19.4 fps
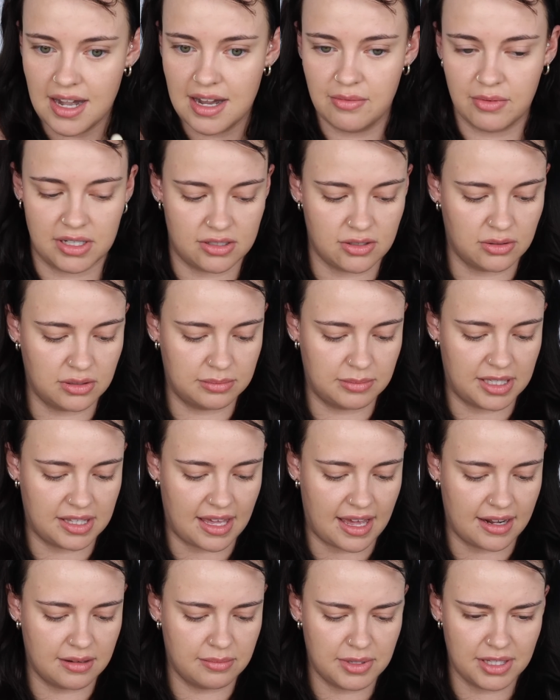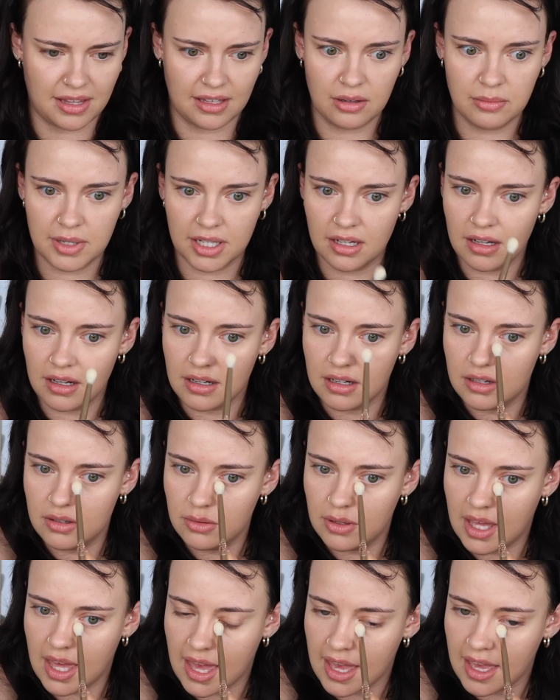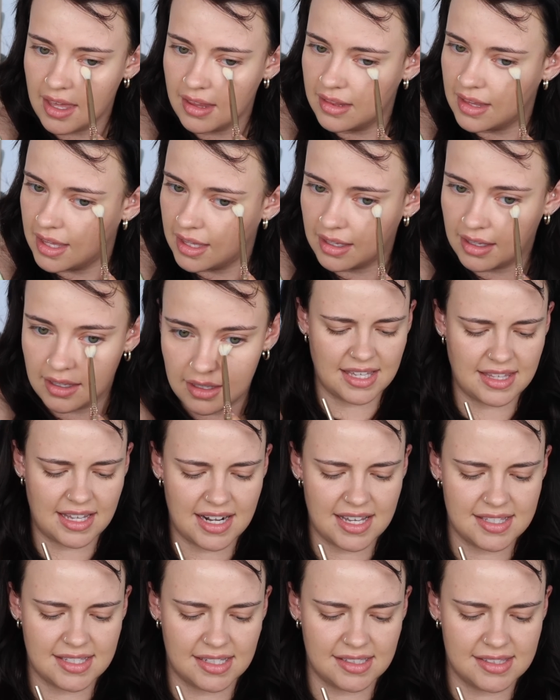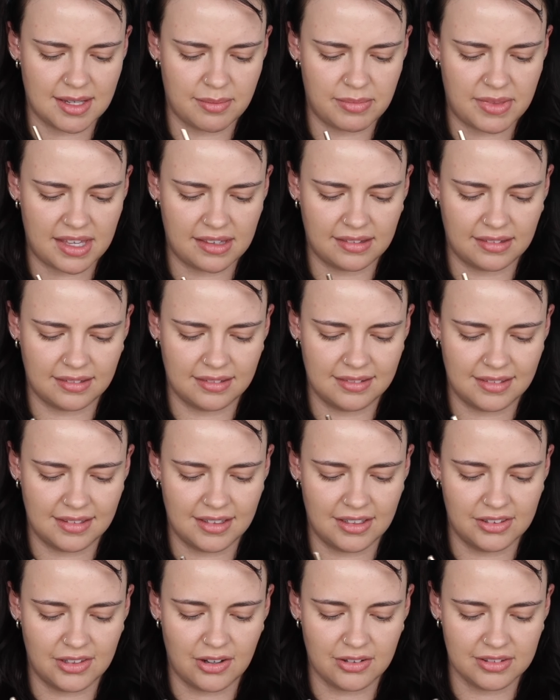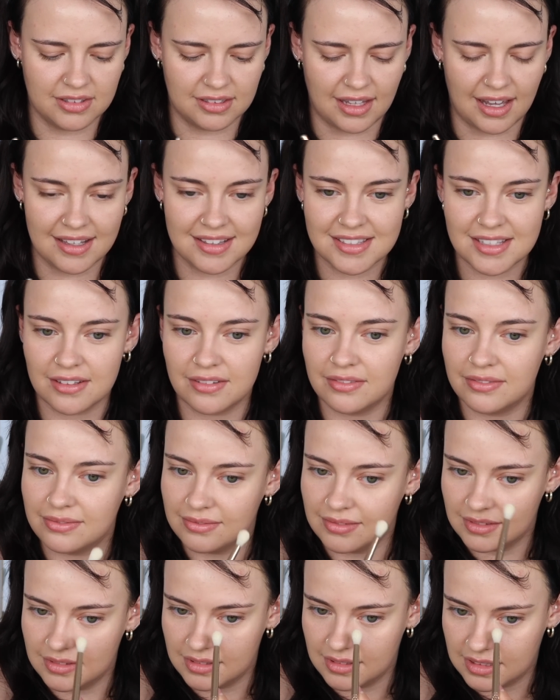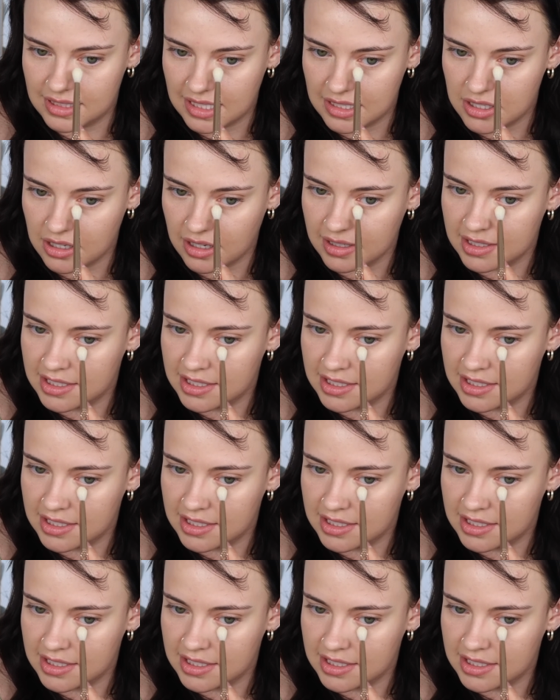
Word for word: Anyone told me that, I'd be like, oh my god, are you okay? Like, and then he said something along the lines of, did your